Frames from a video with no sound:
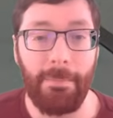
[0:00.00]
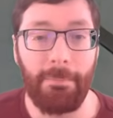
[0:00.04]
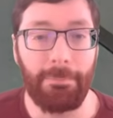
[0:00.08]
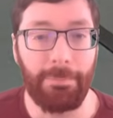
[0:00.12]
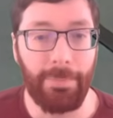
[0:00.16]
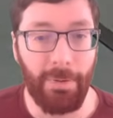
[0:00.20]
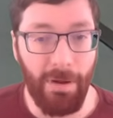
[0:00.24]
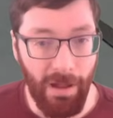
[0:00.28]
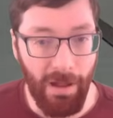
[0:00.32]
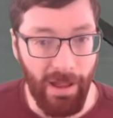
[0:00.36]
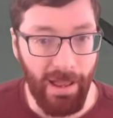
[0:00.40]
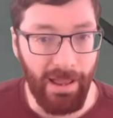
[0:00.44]

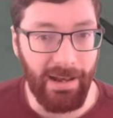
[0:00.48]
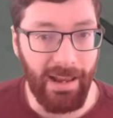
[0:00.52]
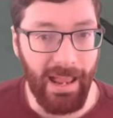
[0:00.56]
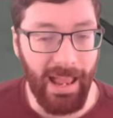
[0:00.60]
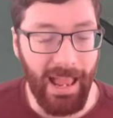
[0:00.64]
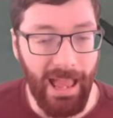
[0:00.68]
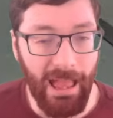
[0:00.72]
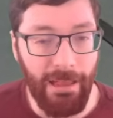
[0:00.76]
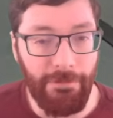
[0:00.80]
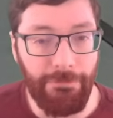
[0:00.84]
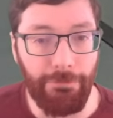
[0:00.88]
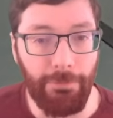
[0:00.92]
But
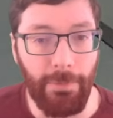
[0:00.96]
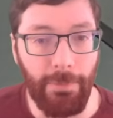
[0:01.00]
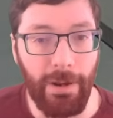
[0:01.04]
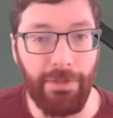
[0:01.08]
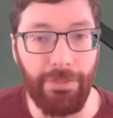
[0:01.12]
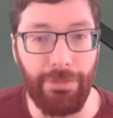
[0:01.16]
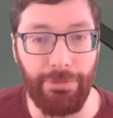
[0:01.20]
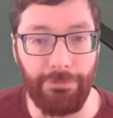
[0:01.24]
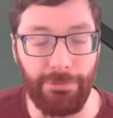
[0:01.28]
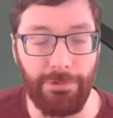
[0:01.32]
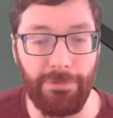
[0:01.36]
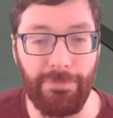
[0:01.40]

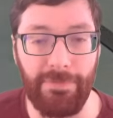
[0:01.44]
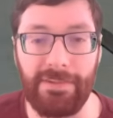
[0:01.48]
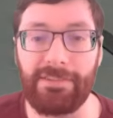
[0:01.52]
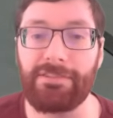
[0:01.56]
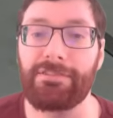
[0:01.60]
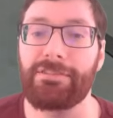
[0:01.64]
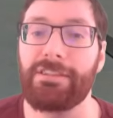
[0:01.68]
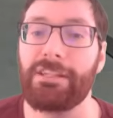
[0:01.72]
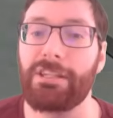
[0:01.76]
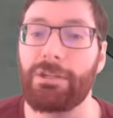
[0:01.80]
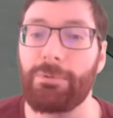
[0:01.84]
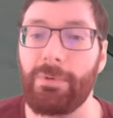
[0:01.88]
halfway through
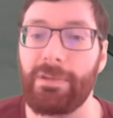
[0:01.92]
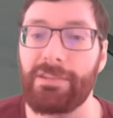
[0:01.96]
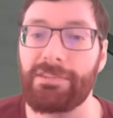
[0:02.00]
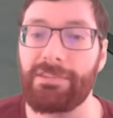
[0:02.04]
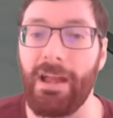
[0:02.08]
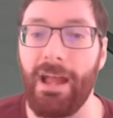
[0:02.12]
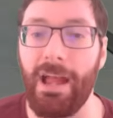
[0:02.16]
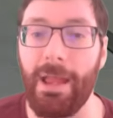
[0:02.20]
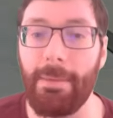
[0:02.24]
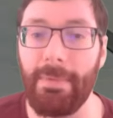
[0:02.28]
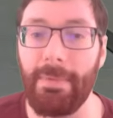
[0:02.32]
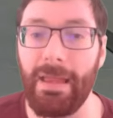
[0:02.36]
this sequence,
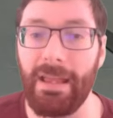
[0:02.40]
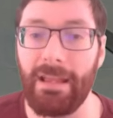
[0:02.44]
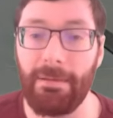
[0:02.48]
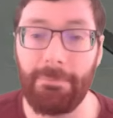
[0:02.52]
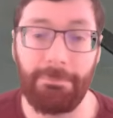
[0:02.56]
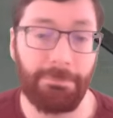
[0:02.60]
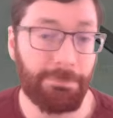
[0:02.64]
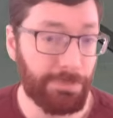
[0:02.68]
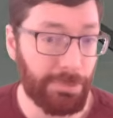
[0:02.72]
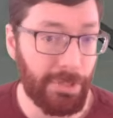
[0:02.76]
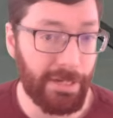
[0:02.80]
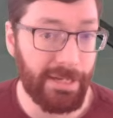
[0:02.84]
I make a
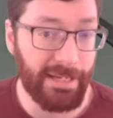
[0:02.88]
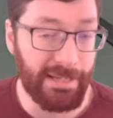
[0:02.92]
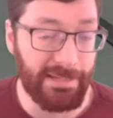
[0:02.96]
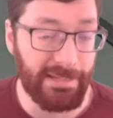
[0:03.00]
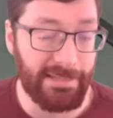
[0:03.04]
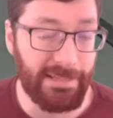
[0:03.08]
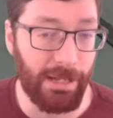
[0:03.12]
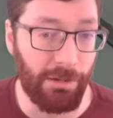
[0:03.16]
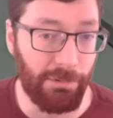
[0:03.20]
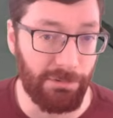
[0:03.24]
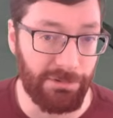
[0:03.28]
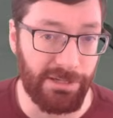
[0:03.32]
pretty
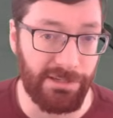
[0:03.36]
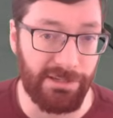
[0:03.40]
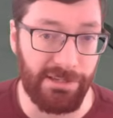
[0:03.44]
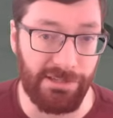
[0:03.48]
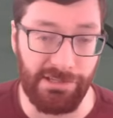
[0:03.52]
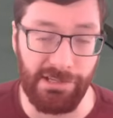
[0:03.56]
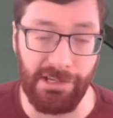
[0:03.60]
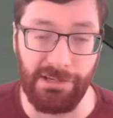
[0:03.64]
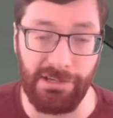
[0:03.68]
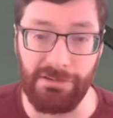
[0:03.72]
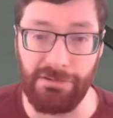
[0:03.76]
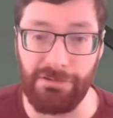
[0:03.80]
intelligent
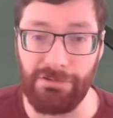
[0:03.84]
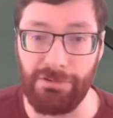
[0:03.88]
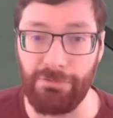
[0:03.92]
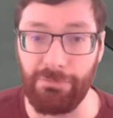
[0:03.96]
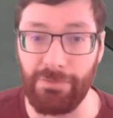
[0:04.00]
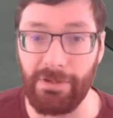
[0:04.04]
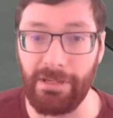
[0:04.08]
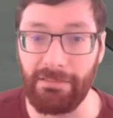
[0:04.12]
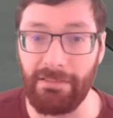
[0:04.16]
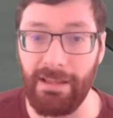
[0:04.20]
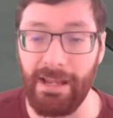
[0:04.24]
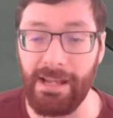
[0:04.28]
decision to
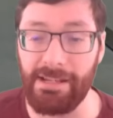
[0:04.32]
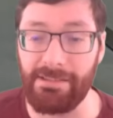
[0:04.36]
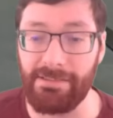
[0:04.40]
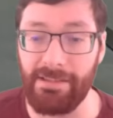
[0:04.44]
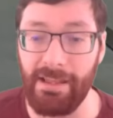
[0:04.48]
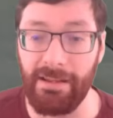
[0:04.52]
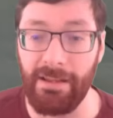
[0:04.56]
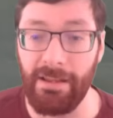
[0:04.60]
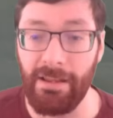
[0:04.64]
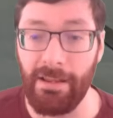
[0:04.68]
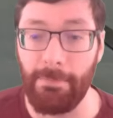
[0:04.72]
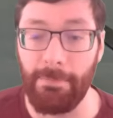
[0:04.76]
realize
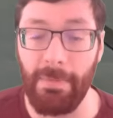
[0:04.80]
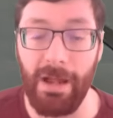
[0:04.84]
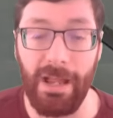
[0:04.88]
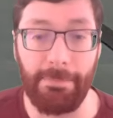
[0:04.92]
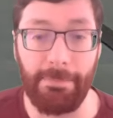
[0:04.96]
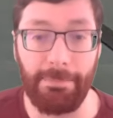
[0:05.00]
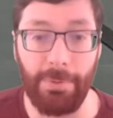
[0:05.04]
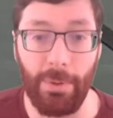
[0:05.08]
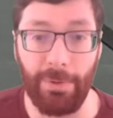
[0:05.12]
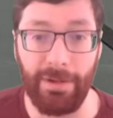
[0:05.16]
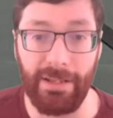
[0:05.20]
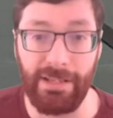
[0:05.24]
that my
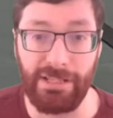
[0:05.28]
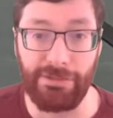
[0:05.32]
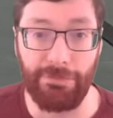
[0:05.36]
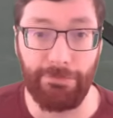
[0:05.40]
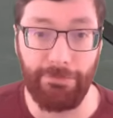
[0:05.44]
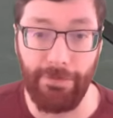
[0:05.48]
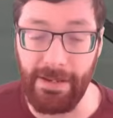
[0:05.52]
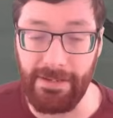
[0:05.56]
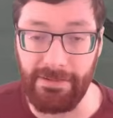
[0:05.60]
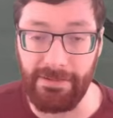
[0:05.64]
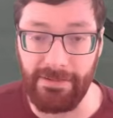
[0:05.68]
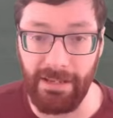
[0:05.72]
opponent is
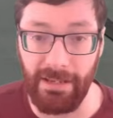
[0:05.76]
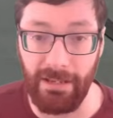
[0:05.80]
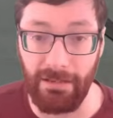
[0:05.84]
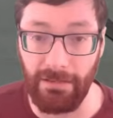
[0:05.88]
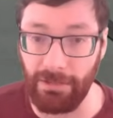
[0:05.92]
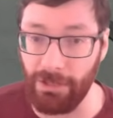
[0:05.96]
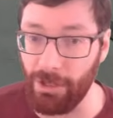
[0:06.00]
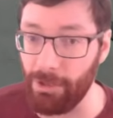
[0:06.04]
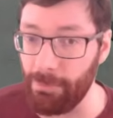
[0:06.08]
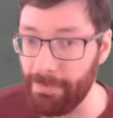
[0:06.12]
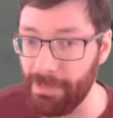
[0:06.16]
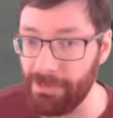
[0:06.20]
feinting a
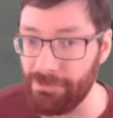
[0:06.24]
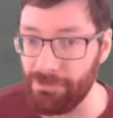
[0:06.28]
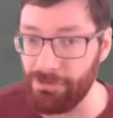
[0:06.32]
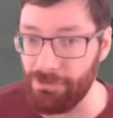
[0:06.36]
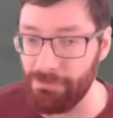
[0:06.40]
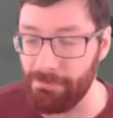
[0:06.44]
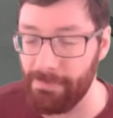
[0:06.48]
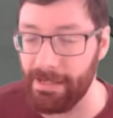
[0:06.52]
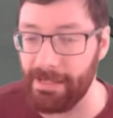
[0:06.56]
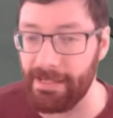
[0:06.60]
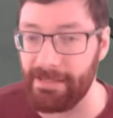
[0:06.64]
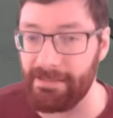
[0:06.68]
little bit
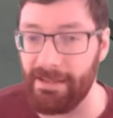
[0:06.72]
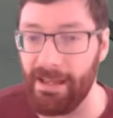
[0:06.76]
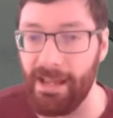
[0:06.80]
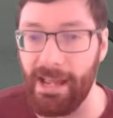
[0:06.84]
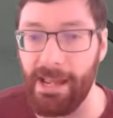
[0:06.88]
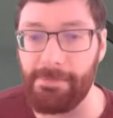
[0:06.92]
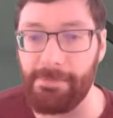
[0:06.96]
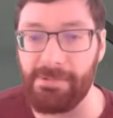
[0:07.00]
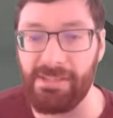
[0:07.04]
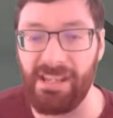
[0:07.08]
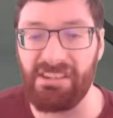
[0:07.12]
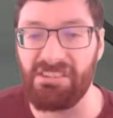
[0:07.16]
too many
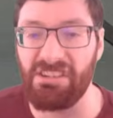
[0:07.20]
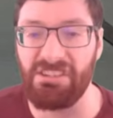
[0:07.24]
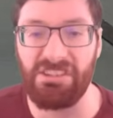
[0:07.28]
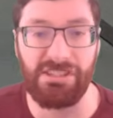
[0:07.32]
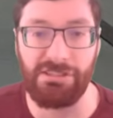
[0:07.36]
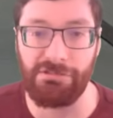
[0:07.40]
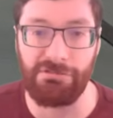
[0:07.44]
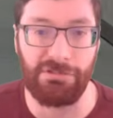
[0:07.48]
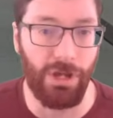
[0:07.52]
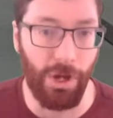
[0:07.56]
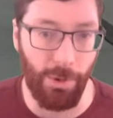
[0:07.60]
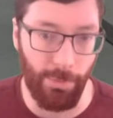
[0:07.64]
times and to
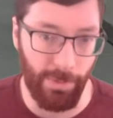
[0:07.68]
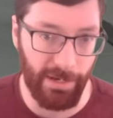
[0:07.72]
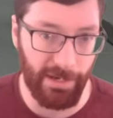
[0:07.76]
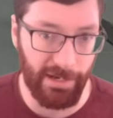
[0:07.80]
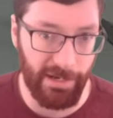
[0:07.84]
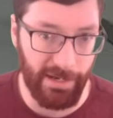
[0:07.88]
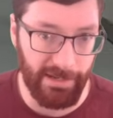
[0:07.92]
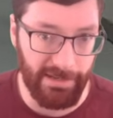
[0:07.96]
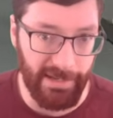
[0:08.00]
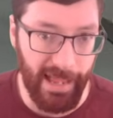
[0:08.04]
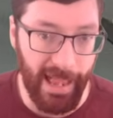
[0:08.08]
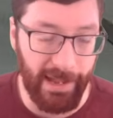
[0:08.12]
just go in
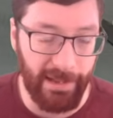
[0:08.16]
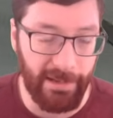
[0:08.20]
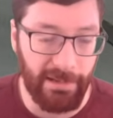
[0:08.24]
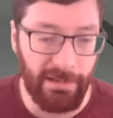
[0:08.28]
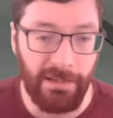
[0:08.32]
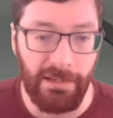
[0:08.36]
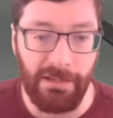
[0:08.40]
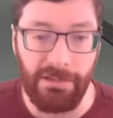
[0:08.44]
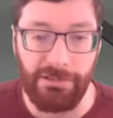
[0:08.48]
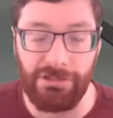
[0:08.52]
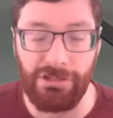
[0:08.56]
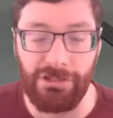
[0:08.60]
and attack.
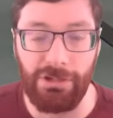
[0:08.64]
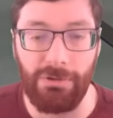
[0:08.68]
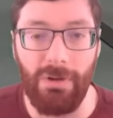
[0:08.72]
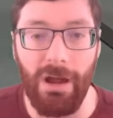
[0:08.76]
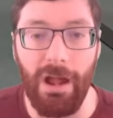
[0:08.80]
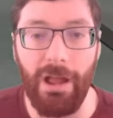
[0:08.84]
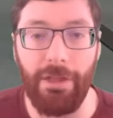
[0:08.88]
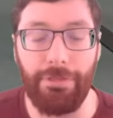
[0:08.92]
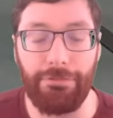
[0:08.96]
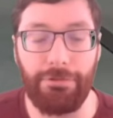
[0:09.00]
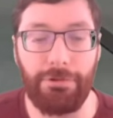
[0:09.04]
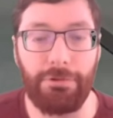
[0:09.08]
So
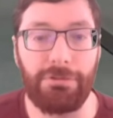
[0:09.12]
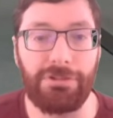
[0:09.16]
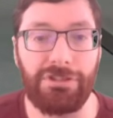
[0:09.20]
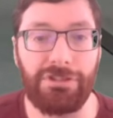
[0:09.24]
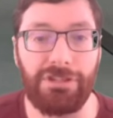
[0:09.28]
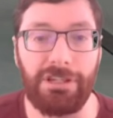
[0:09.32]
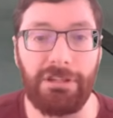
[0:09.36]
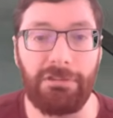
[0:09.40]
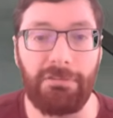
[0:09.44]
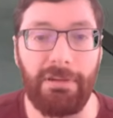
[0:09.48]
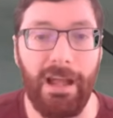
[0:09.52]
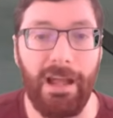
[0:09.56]
I throw a
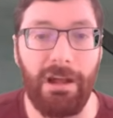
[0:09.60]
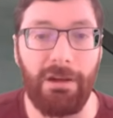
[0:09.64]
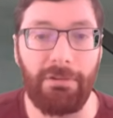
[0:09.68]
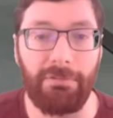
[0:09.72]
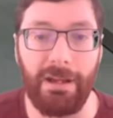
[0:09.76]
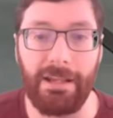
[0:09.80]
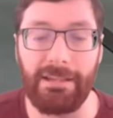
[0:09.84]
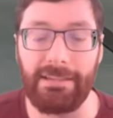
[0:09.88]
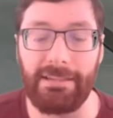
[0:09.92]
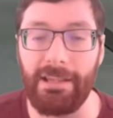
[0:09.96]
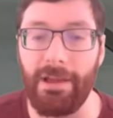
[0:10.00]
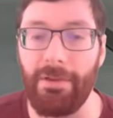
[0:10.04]
shield how
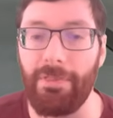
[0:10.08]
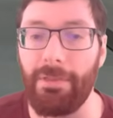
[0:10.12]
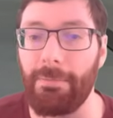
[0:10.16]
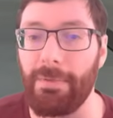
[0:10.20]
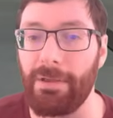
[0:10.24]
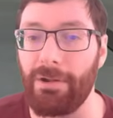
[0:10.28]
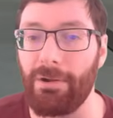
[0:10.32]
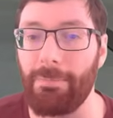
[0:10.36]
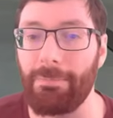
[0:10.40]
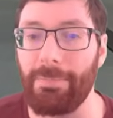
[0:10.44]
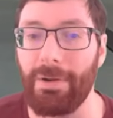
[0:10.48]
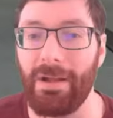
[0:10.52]
right down the
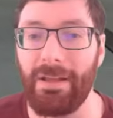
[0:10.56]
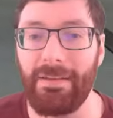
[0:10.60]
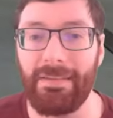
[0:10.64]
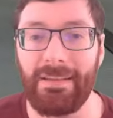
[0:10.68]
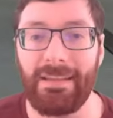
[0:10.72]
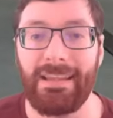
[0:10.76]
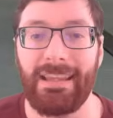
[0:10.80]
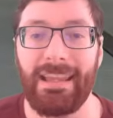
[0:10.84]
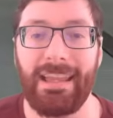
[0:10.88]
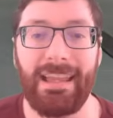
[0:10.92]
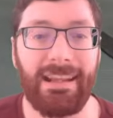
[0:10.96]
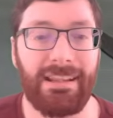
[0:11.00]
middle,
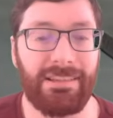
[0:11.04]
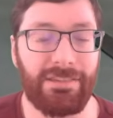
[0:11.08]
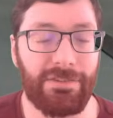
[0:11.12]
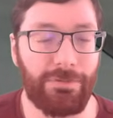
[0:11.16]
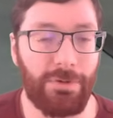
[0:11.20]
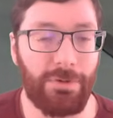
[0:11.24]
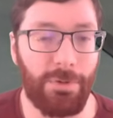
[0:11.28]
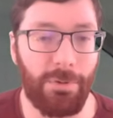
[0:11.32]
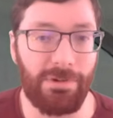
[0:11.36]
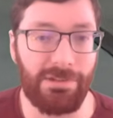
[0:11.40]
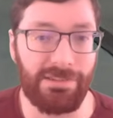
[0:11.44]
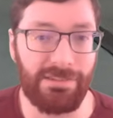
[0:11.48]
but it is
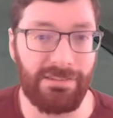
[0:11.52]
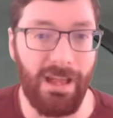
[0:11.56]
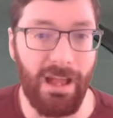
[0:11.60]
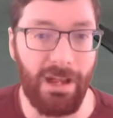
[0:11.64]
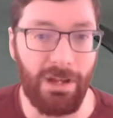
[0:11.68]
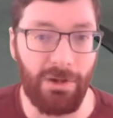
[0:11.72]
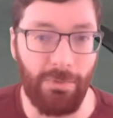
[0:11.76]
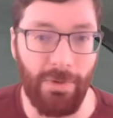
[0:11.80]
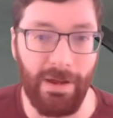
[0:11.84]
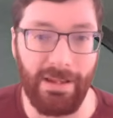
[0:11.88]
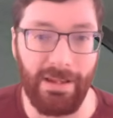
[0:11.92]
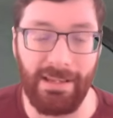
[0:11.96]
of course
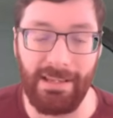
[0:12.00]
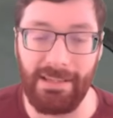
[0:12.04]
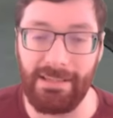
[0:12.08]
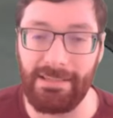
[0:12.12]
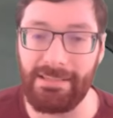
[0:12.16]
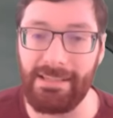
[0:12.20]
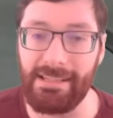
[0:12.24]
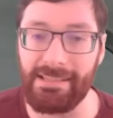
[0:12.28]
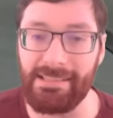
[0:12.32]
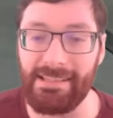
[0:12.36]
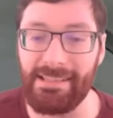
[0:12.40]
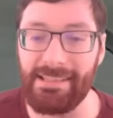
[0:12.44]
not quite
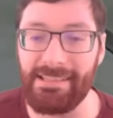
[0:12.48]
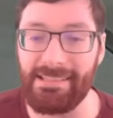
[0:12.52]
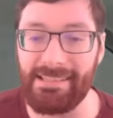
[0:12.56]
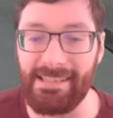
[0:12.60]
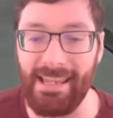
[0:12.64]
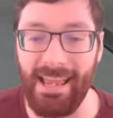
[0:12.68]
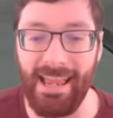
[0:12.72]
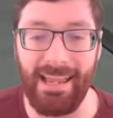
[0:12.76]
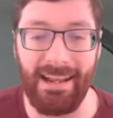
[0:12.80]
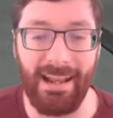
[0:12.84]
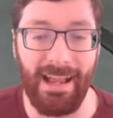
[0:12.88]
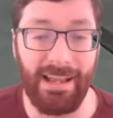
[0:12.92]
in distance
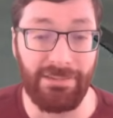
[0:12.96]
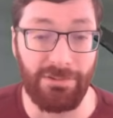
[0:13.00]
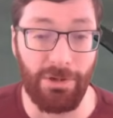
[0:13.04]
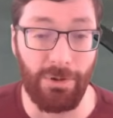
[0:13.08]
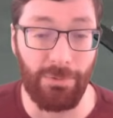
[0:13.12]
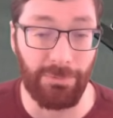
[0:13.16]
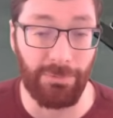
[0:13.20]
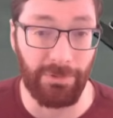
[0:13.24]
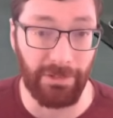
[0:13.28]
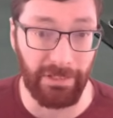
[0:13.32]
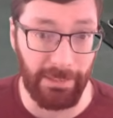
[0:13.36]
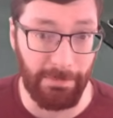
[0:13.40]
and I
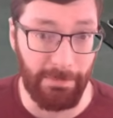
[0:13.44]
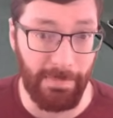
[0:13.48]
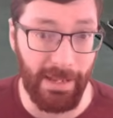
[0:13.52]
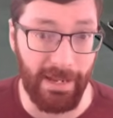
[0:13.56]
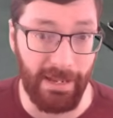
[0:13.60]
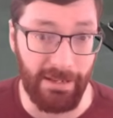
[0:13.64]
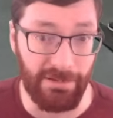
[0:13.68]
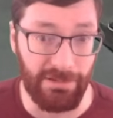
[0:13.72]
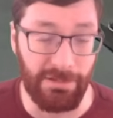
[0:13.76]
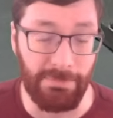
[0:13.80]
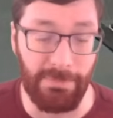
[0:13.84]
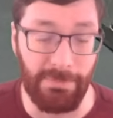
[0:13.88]
don't really
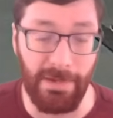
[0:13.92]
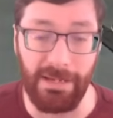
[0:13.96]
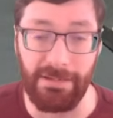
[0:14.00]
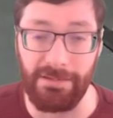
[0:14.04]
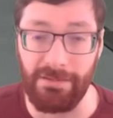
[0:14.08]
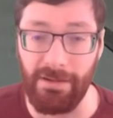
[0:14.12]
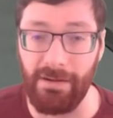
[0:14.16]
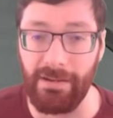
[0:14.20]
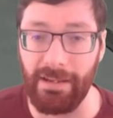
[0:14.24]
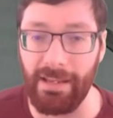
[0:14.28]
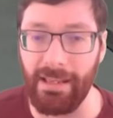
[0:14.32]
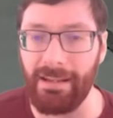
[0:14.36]
make it to my
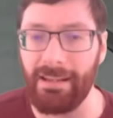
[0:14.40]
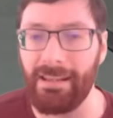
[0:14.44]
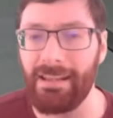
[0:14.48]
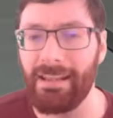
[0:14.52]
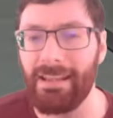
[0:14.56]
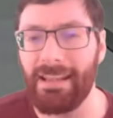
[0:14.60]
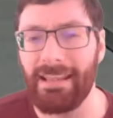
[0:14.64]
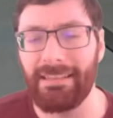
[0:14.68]
target.